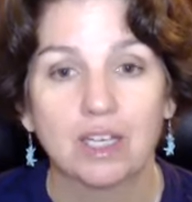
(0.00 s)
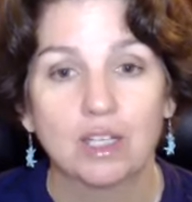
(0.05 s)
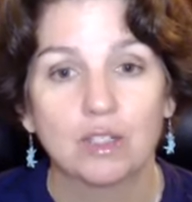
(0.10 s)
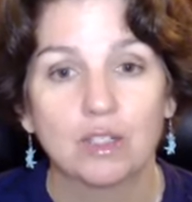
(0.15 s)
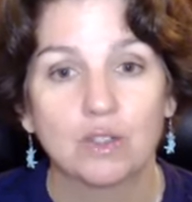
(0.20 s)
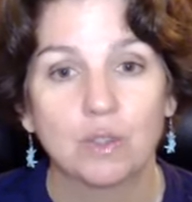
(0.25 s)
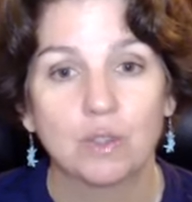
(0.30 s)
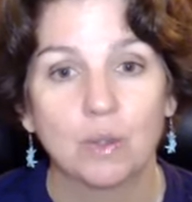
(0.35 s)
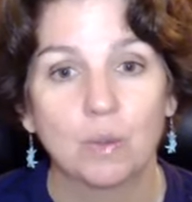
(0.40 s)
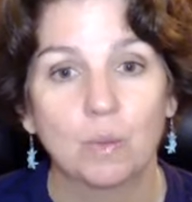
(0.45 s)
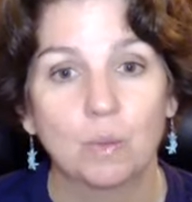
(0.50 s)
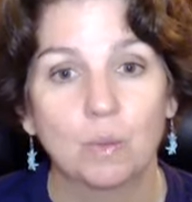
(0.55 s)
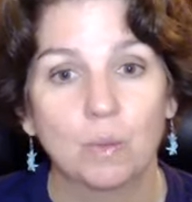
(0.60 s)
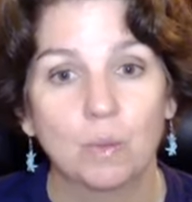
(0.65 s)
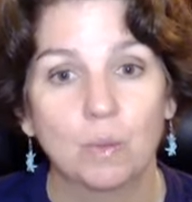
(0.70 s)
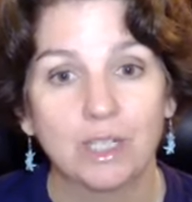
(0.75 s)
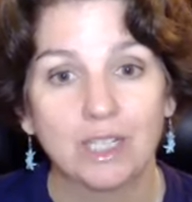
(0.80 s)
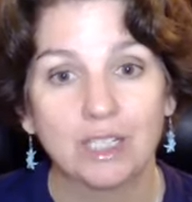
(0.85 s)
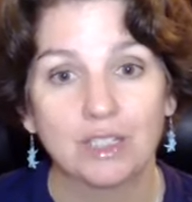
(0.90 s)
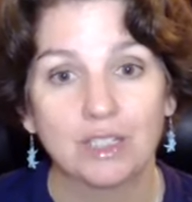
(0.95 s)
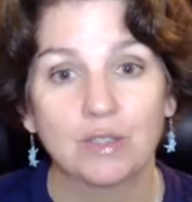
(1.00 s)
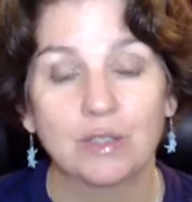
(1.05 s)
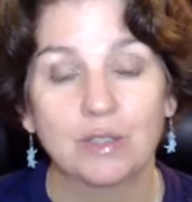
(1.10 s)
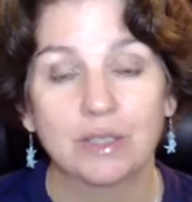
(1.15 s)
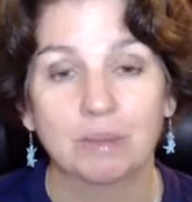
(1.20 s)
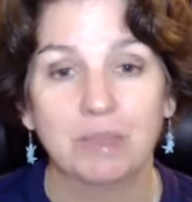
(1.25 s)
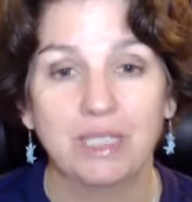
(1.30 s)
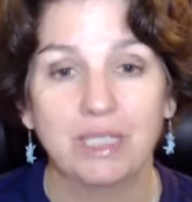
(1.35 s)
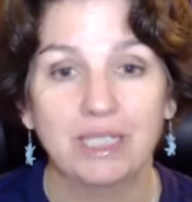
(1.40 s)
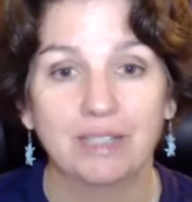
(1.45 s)
So we're going to do
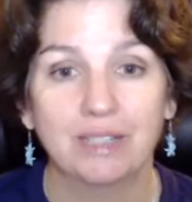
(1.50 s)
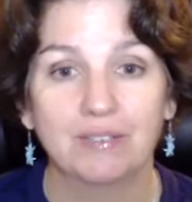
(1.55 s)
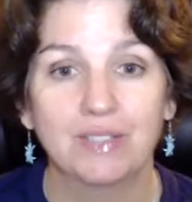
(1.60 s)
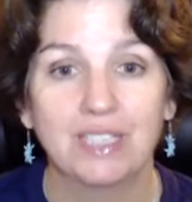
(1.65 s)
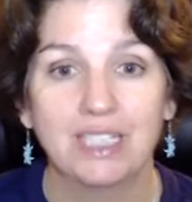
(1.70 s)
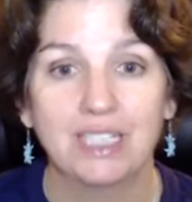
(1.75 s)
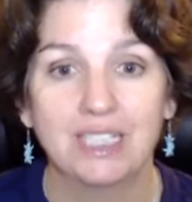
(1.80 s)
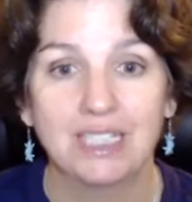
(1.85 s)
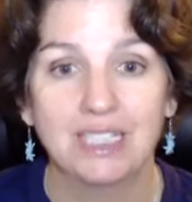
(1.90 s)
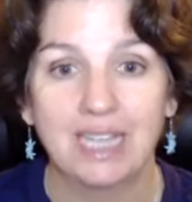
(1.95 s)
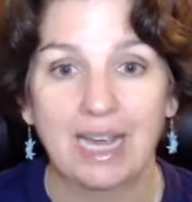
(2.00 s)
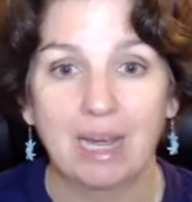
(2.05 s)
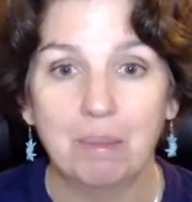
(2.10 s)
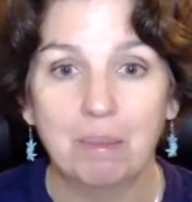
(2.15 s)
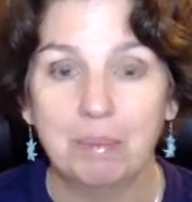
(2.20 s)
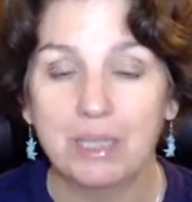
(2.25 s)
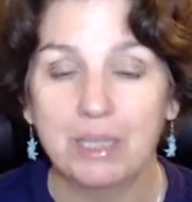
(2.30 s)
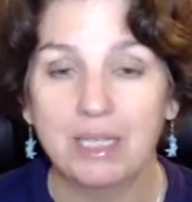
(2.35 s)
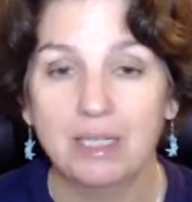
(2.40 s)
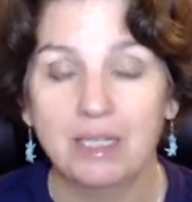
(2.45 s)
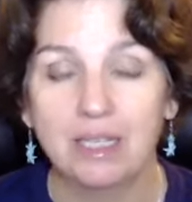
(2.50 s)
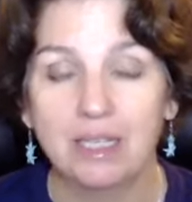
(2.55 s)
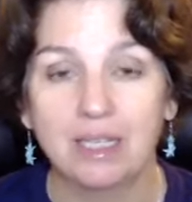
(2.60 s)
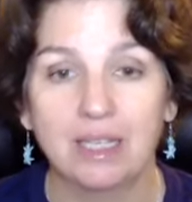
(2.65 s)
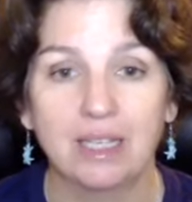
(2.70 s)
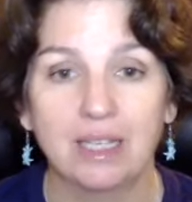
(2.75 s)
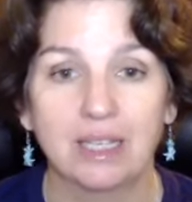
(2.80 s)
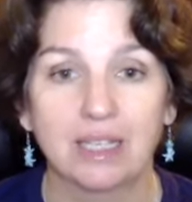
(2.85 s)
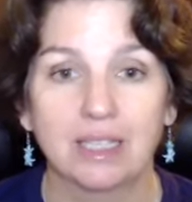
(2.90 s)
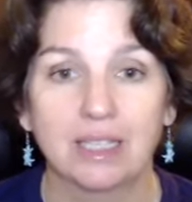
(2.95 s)
some EFT tapping.
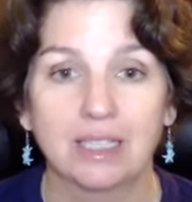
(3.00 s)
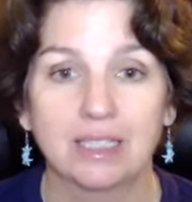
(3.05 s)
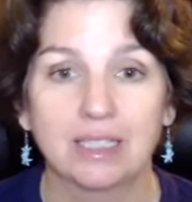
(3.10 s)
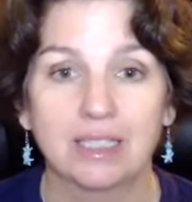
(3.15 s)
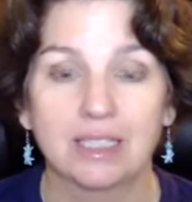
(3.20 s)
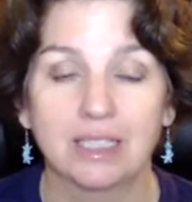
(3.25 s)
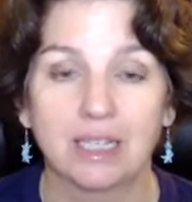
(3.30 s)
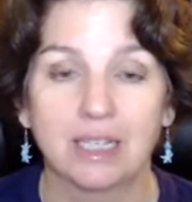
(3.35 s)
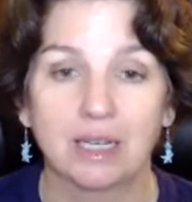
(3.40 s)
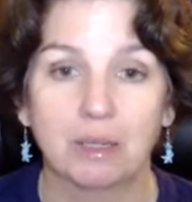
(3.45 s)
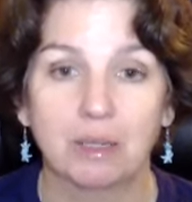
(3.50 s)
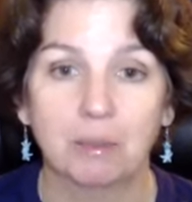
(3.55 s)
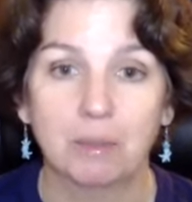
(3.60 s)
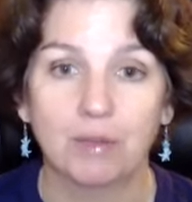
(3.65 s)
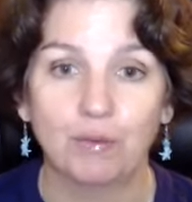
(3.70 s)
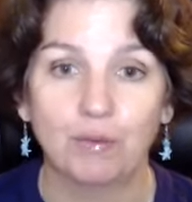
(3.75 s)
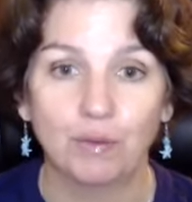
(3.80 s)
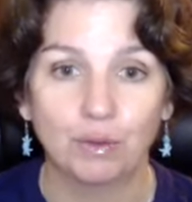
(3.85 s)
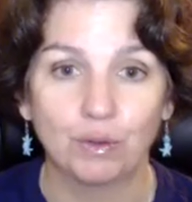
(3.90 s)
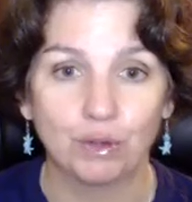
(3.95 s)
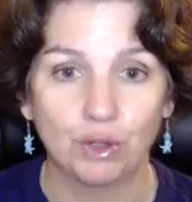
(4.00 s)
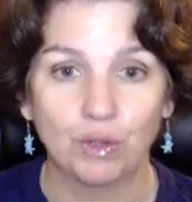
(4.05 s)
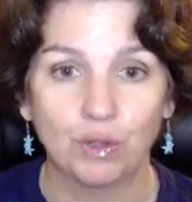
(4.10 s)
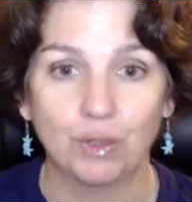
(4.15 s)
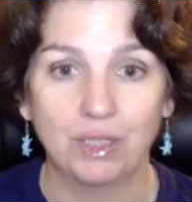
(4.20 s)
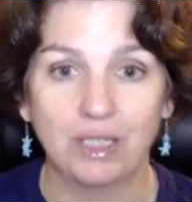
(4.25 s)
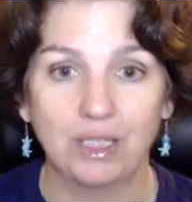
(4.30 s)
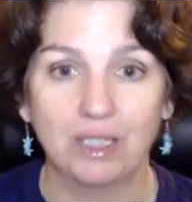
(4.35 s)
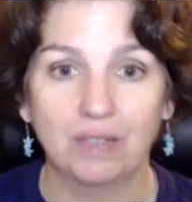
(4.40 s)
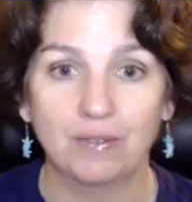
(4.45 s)
And if you're new
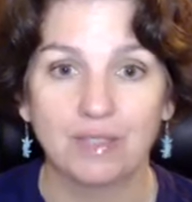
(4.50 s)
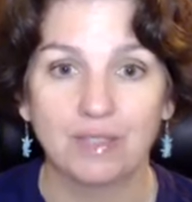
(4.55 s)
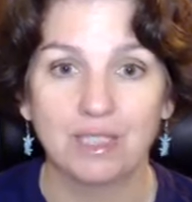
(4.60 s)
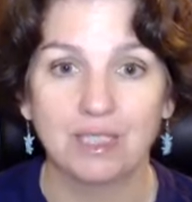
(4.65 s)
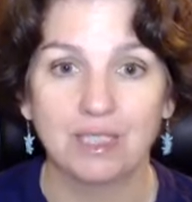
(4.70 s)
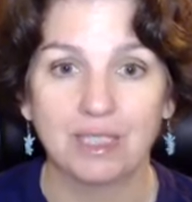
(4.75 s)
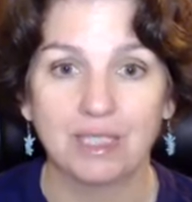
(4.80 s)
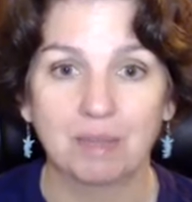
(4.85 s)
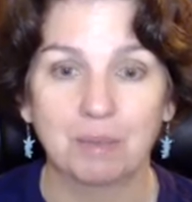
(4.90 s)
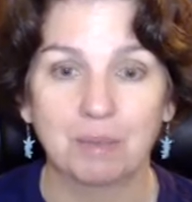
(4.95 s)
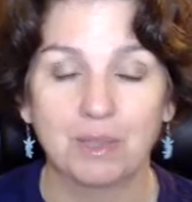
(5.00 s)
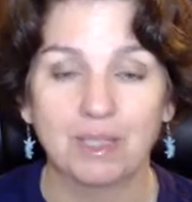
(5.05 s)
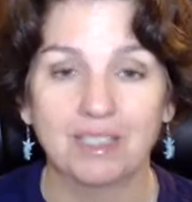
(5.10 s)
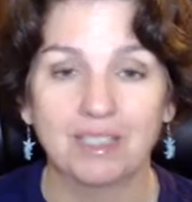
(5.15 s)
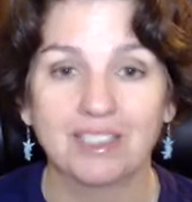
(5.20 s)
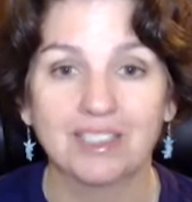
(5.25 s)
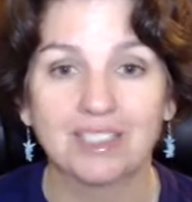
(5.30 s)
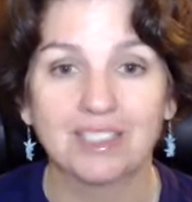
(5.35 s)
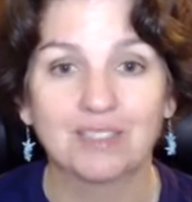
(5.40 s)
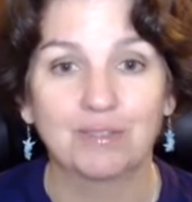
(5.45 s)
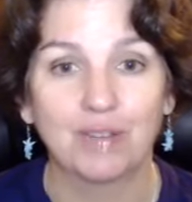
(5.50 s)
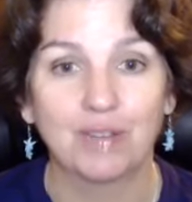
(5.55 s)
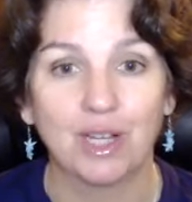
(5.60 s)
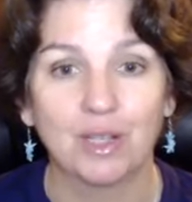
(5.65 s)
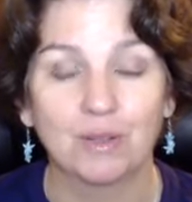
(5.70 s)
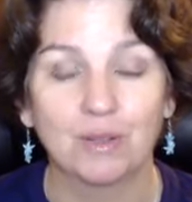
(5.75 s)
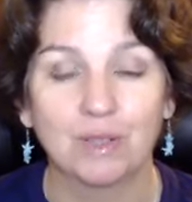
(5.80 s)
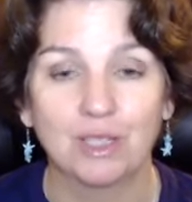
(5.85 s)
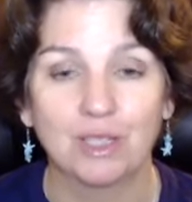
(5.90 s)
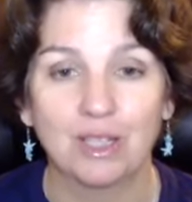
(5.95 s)
to EFT tapping, just
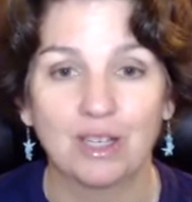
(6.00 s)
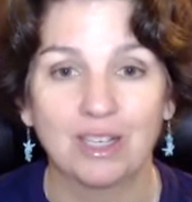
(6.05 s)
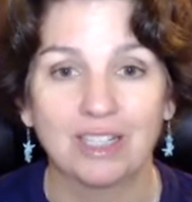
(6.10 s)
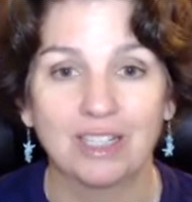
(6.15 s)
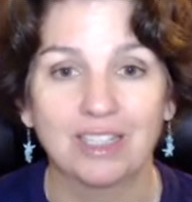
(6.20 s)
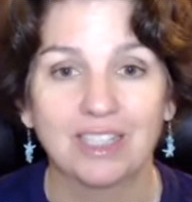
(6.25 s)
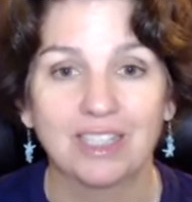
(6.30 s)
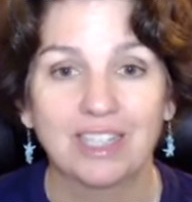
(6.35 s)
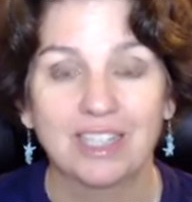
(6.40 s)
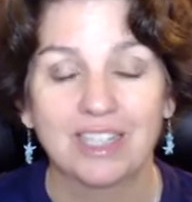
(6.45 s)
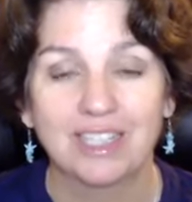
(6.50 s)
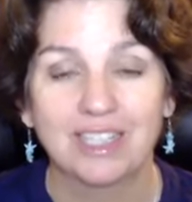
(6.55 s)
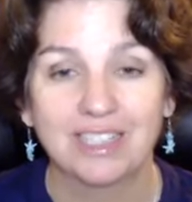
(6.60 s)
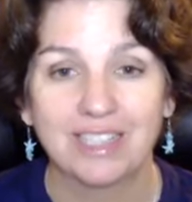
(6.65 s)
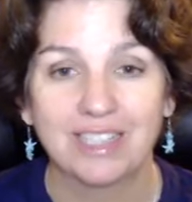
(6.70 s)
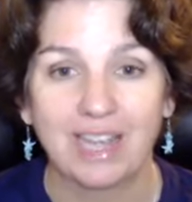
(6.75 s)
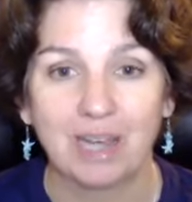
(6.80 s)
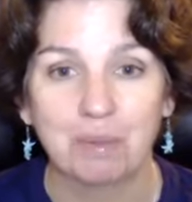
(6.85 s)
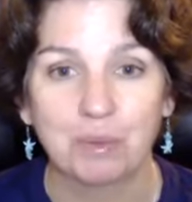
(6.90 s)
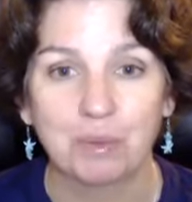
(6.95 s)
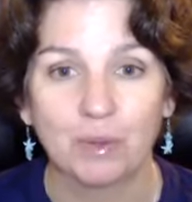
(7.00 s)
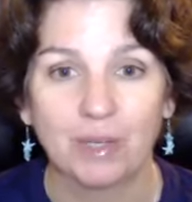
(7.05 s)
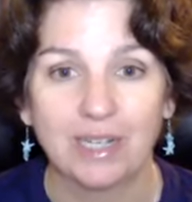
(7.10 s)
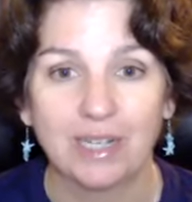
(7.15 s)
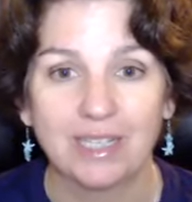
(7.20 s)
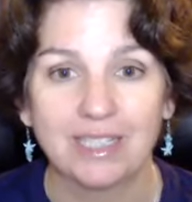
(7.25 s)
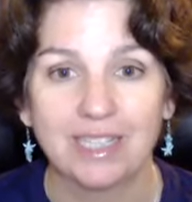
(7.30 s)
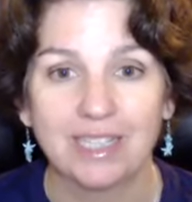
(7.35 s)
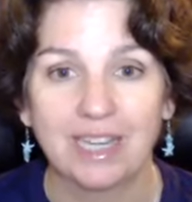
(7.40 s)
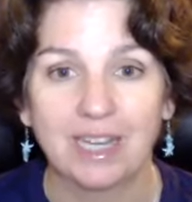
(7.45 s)
follow along, tap where
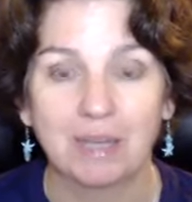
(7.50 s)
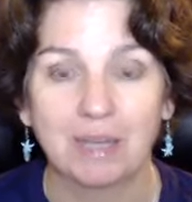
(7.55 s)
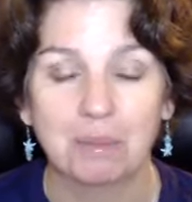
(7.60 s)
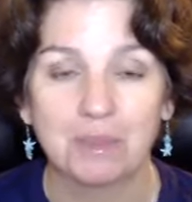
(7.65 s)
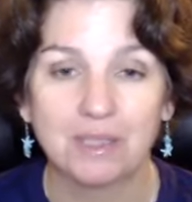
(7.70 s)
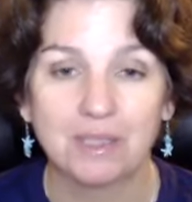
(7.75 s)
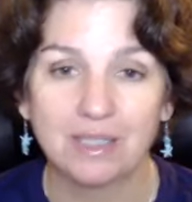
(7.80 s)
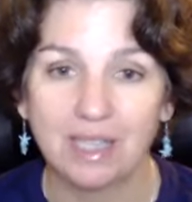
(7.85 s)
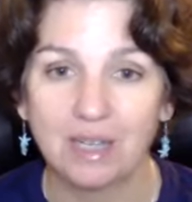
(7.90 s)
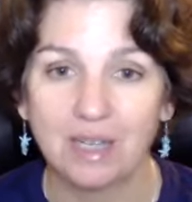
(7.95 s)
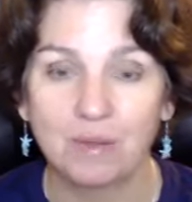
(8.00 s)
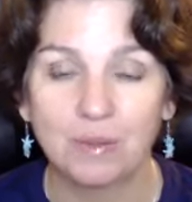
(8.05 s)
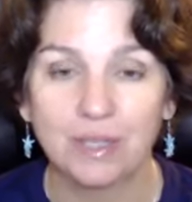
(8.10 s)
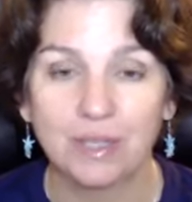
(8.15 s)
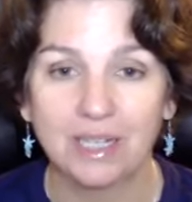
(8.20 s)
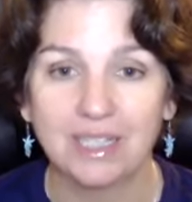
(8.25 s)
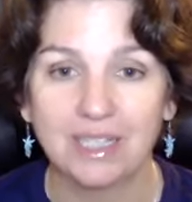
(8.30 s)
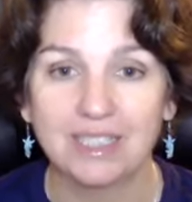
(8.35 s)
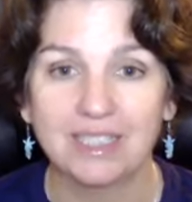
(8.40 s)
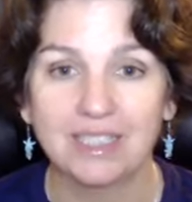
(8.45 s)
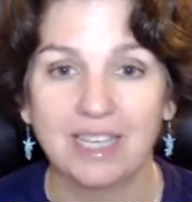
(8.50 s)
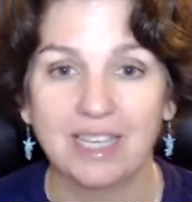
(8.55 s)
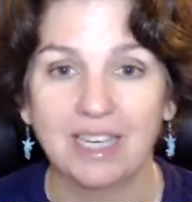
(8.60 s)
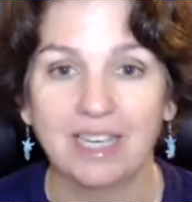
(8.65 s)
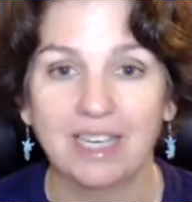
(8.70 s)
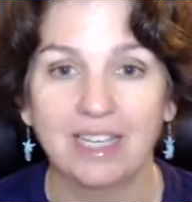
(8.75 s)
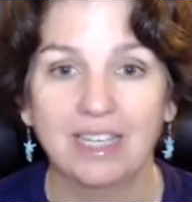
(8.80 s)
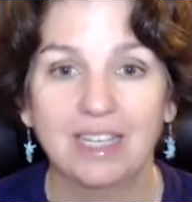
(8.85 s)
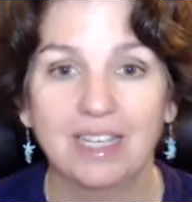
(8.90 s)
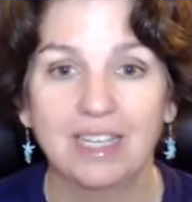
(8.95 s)
I tap, say what I
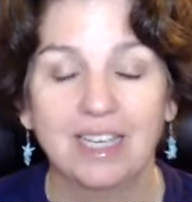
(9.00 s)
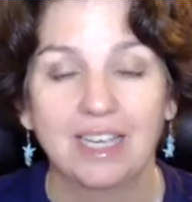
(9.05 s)
say.